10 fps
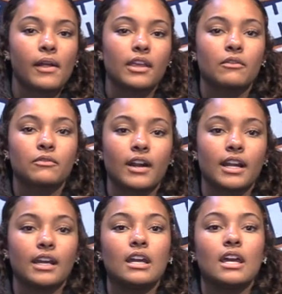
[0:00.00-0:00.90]
rally on
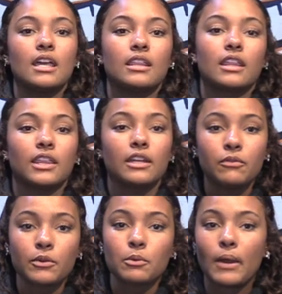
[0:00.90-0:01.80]
Friday. The theme
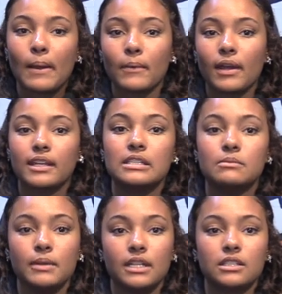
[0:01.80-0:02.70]
for the pep rally is
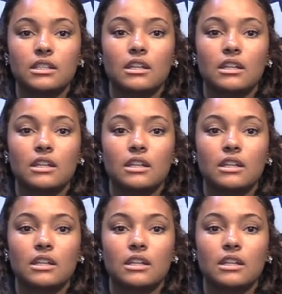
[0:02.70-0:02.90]
beach.